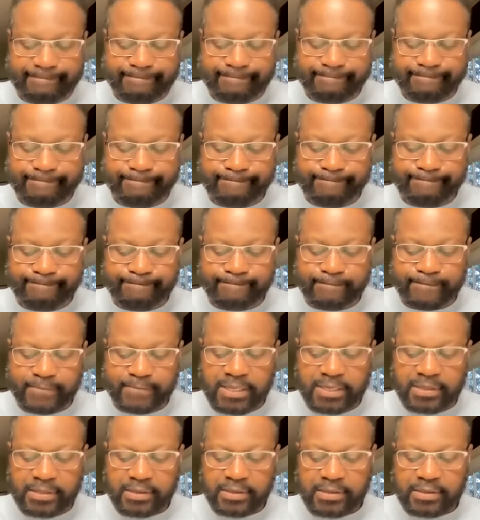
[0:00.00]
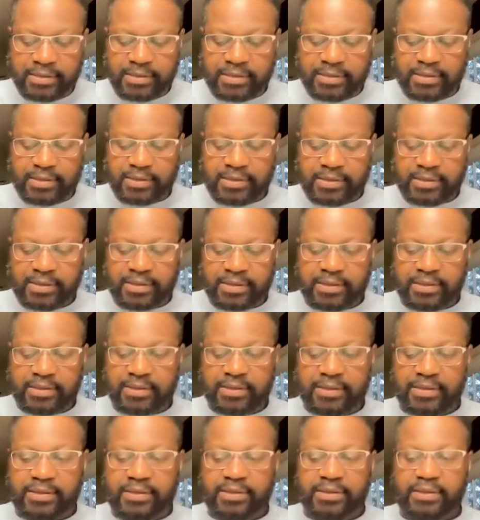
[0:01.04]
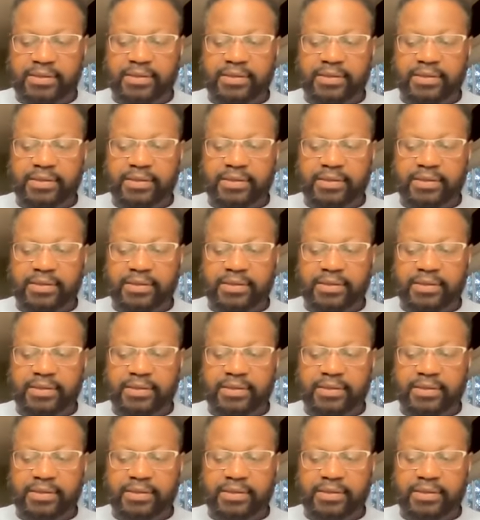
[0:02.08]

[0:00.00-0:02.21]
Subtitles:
(no one is talking)